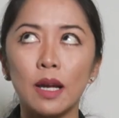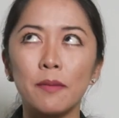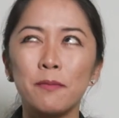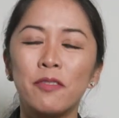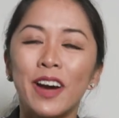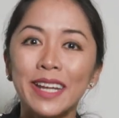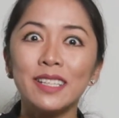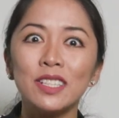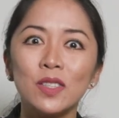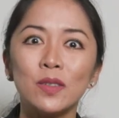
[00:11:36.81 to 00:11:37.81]
I'm
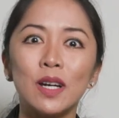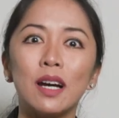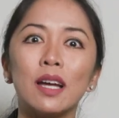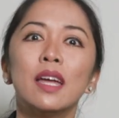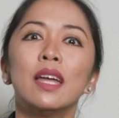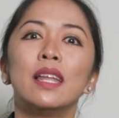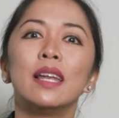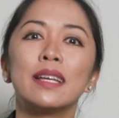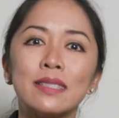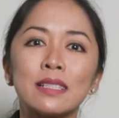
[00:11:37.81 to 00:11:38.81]
finding you
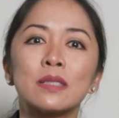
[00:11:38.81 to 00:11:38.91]
less